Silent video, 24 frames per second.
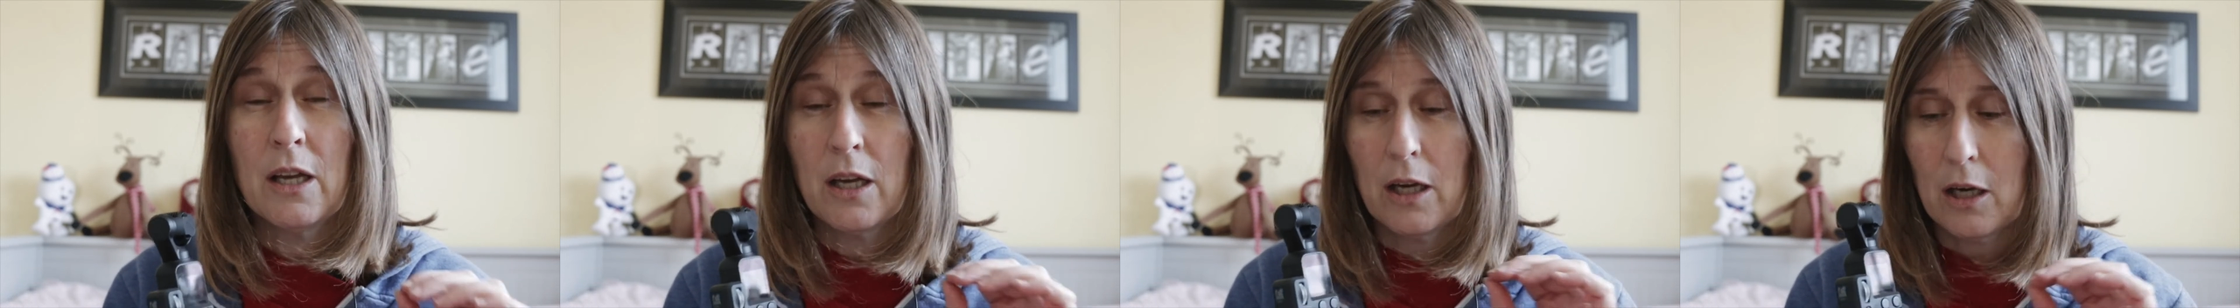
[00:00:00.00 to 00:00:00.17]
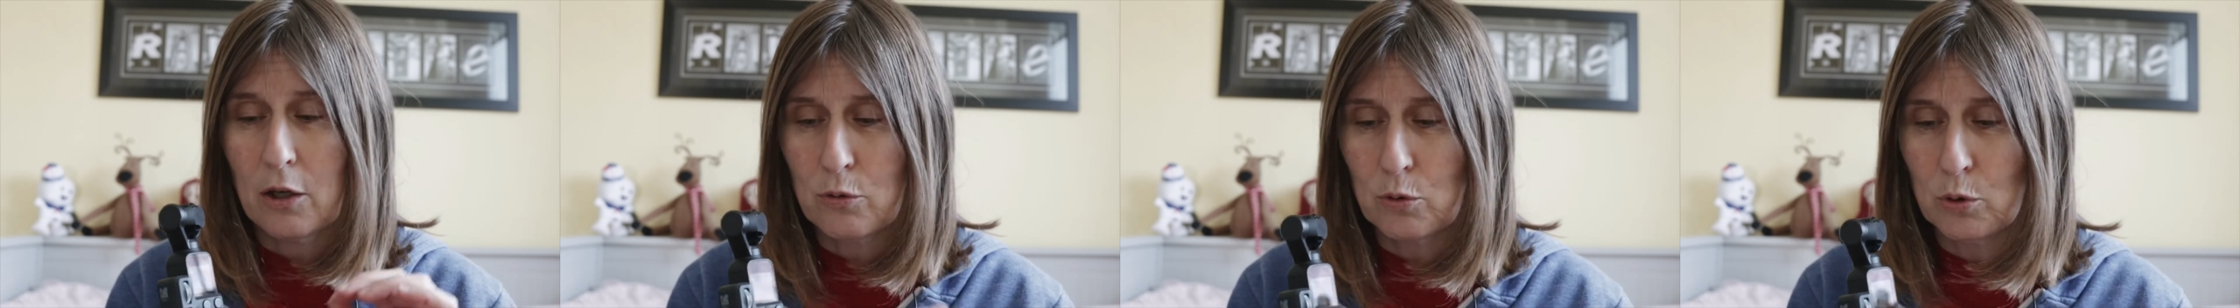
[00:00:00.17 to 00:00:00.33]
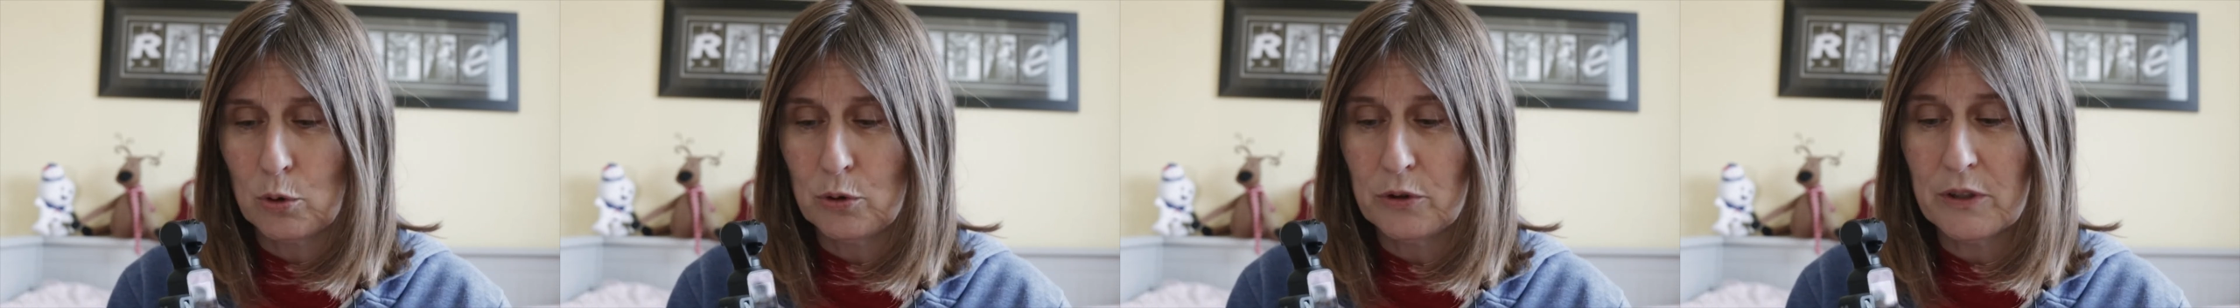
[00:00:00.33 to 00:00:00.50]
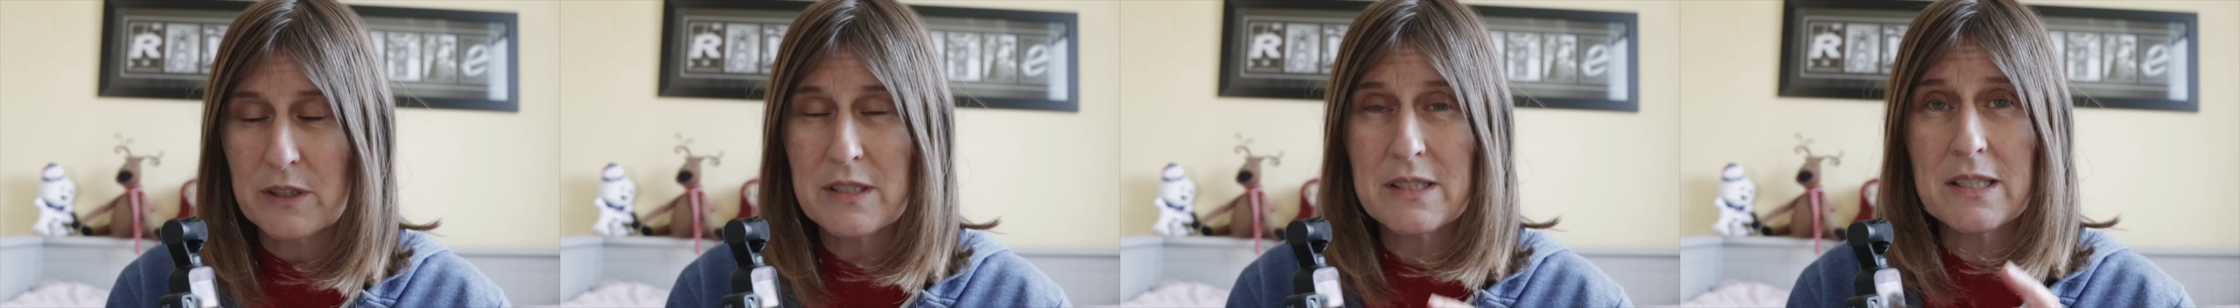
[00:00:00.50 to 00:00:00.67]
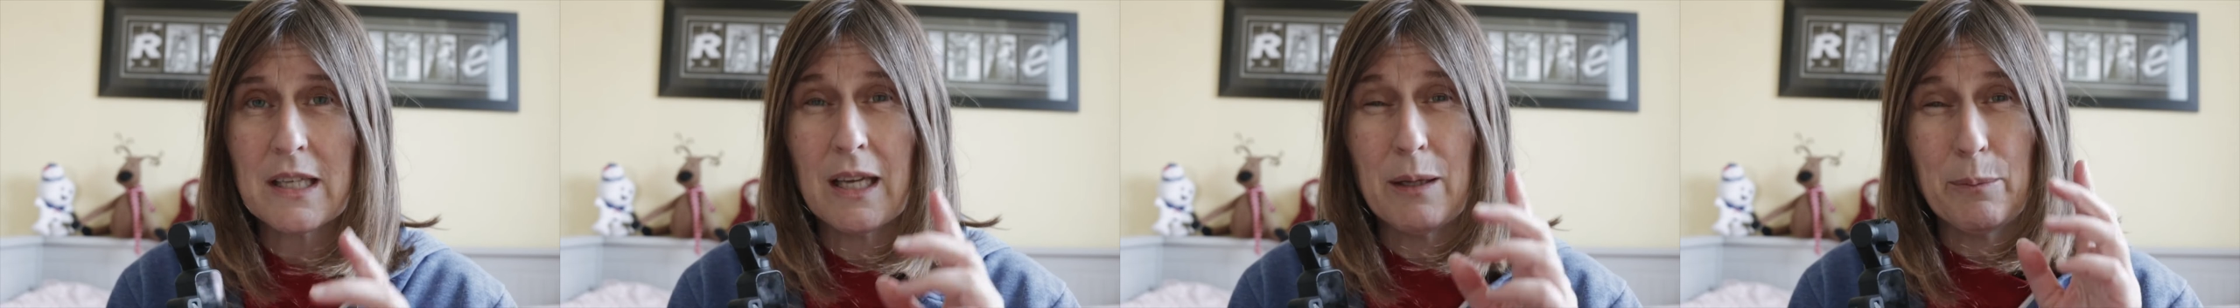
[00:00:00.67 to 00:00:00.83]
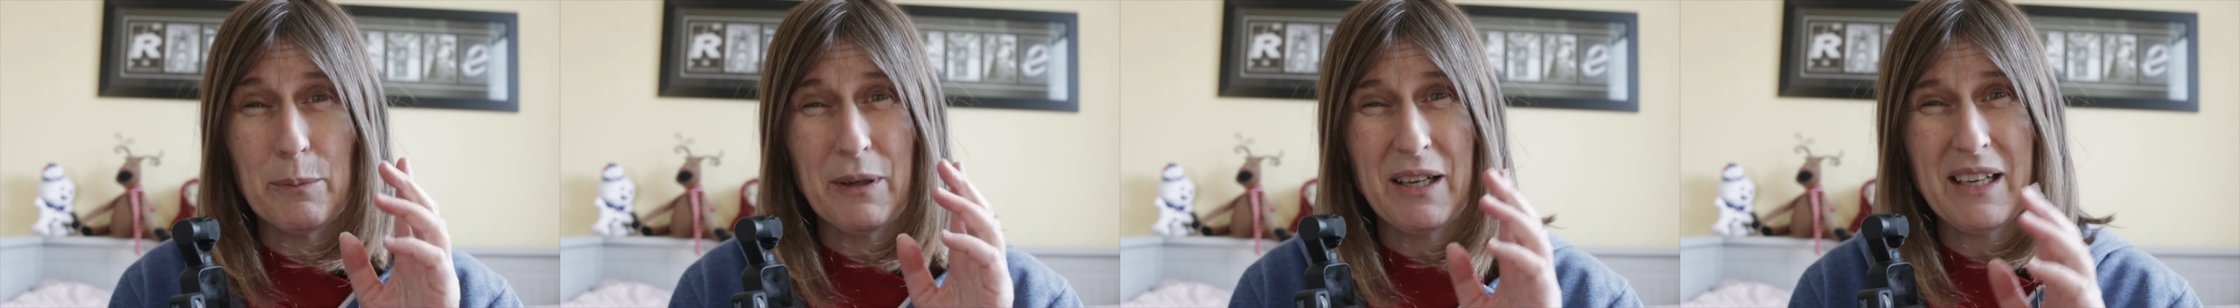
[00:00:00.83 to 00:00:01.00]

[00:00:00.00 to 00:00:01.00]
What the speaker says: are all the same.